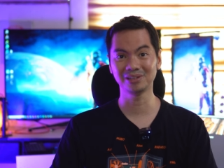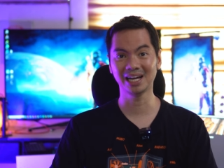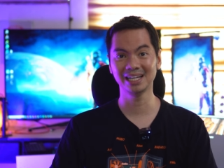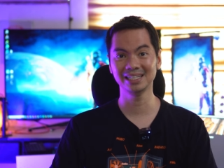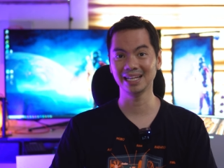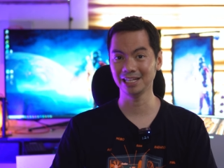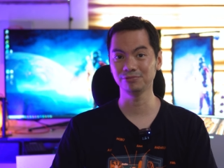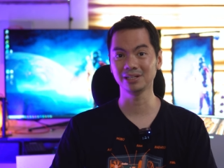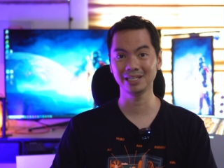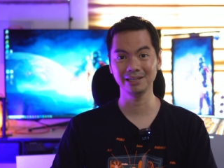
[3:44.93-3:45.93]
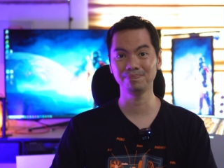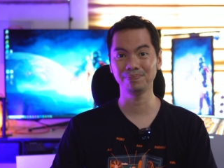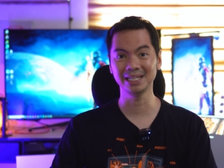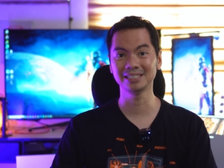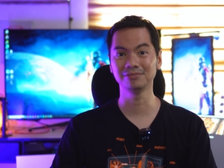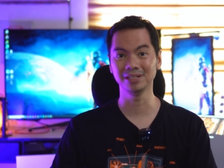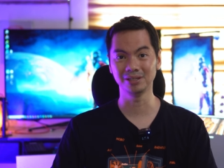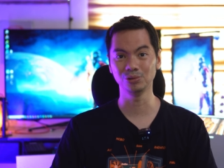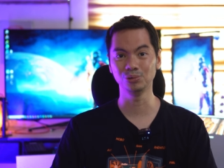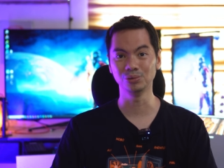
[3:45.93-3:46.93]
can and it will keep pace
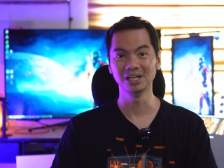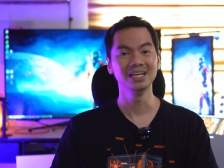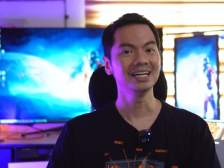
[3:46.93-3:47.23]
with you.